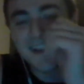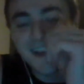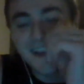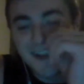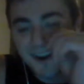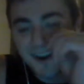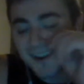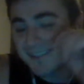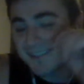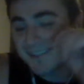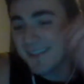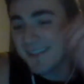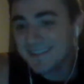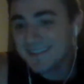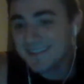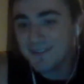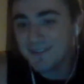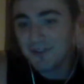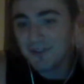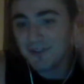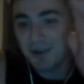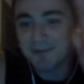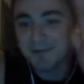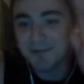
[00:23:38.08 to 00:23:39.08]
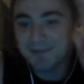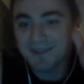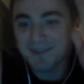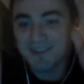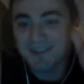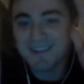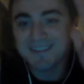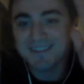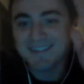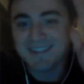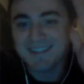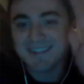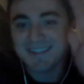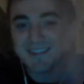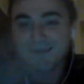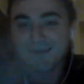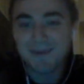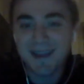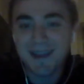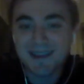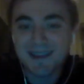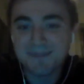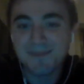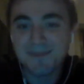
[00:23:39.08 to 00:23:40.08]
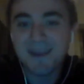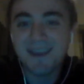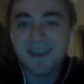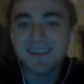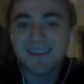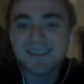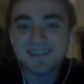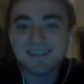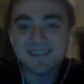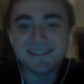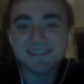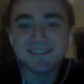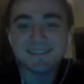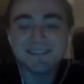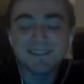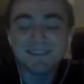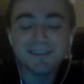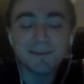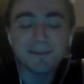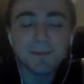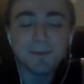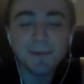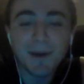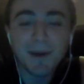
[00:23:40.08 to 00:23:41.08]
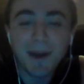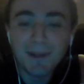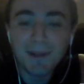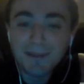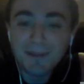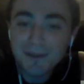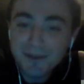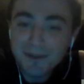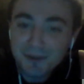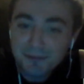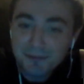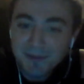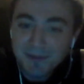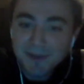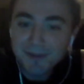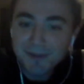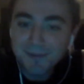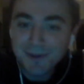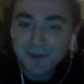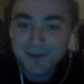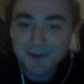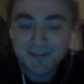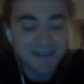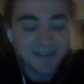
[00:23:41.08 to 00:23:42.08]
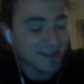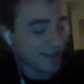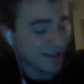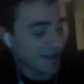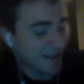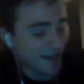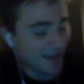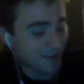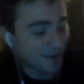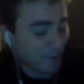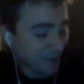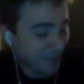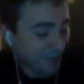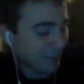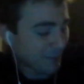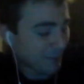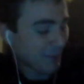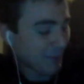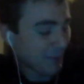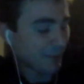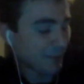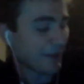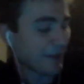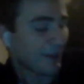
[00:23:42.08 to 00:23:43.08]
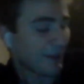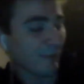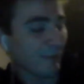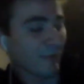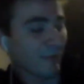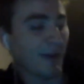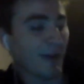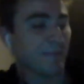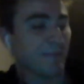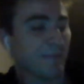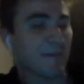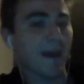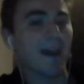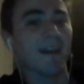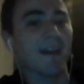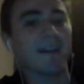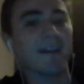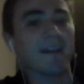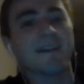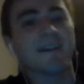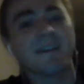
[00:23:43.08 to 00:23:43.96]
All right, thanks everyone for listening to Matt's Megs. Listen to a little bit of music, and we will be right back.